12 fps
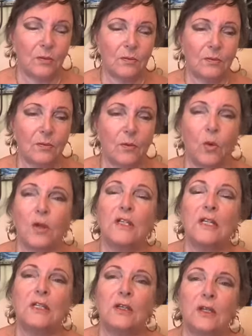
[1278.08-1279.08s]

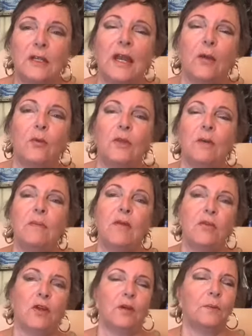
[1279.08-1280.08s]
wanted to connect with her
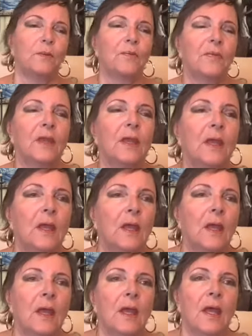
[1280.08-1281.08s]
mother.
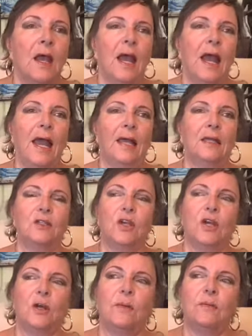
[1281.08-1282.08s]
And
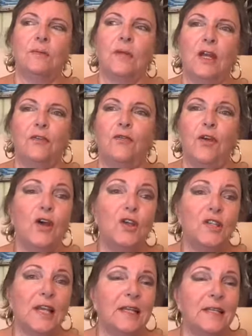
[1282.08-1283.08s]
at first
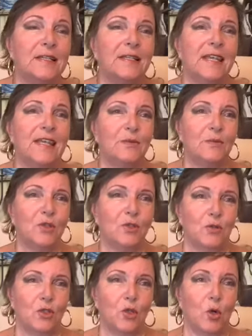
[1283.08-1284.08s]
I didn't see the mother
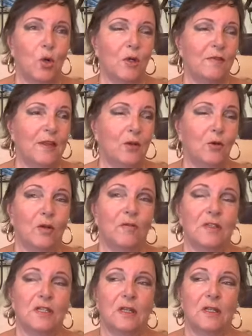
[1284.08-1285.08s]
at all, and then all of a
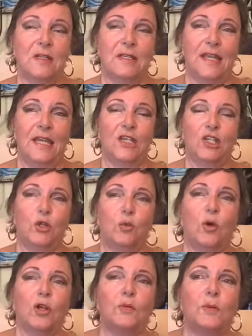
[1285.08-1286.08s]
sudden there she
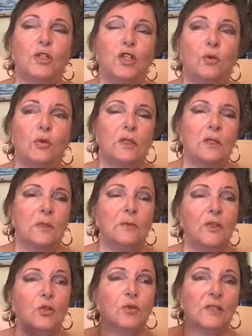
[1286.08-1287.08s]
was. But the
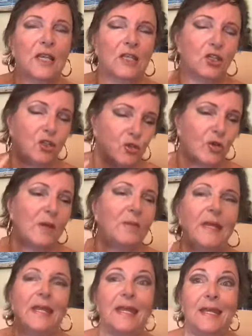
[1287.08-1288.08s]
mother was
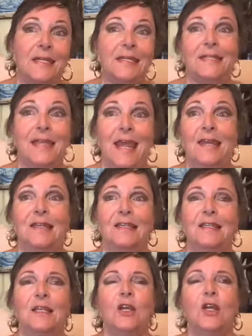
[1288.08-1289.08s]
extremely
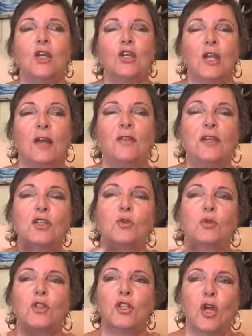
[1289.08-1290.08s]
intense. I think she
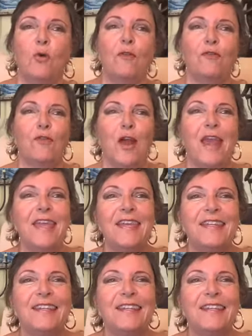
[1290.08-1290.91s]
was so afraid